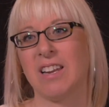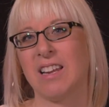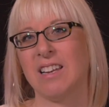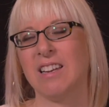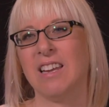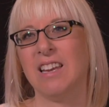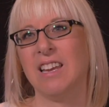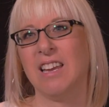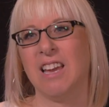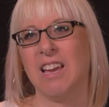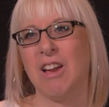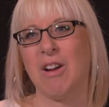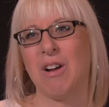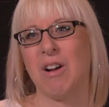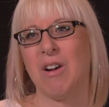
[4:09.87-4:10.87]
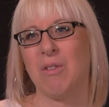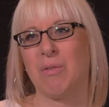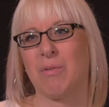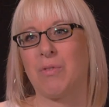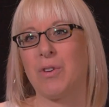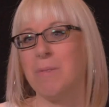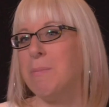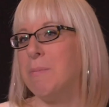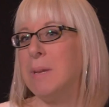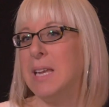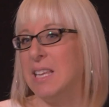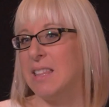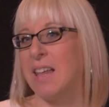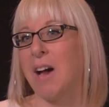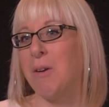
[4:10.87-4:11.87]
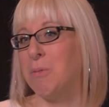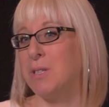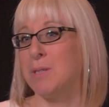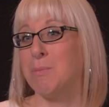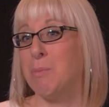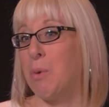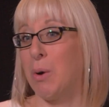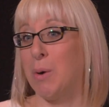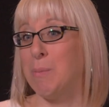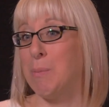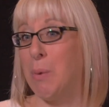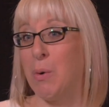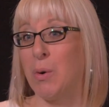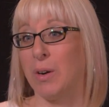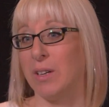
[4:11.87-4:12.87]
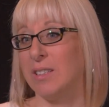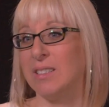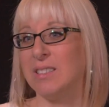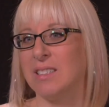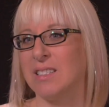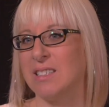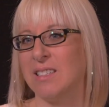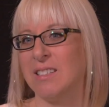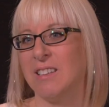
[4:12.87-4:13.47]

And for me, that was more important